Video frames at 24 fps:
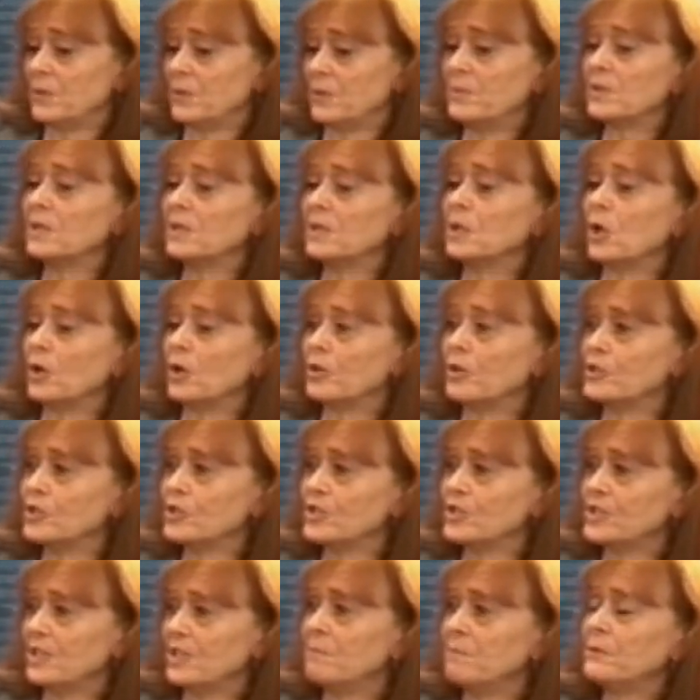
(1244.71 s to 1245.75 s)
We were the
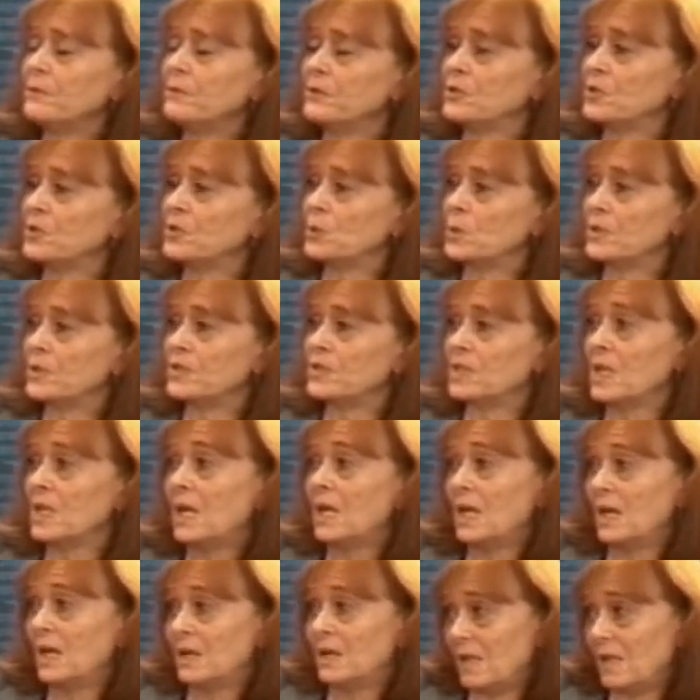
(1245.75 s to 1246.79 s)
largest input source,
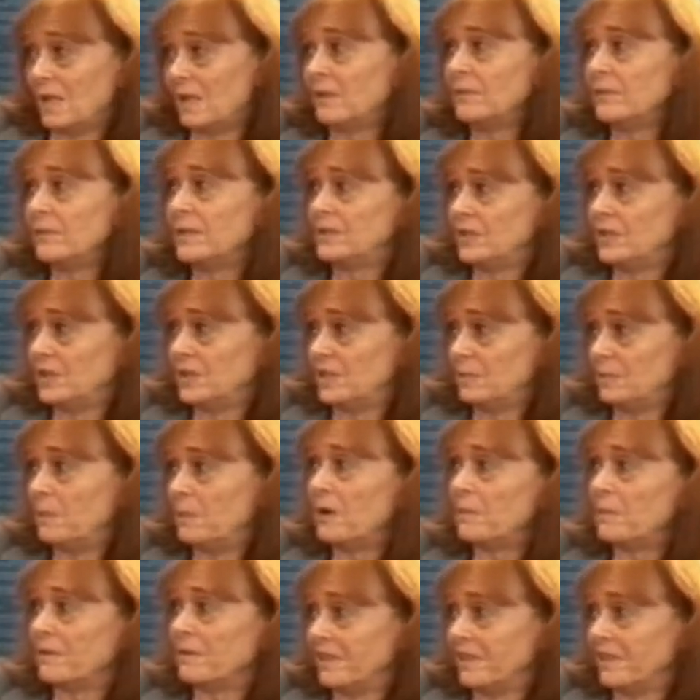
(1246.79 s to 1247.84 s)
not only to the
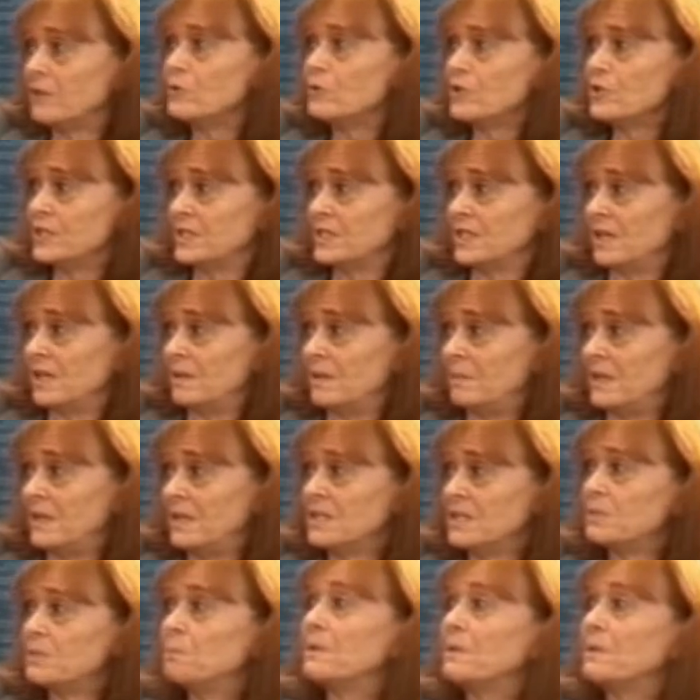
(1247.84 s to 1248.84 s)
Department of Energy's database,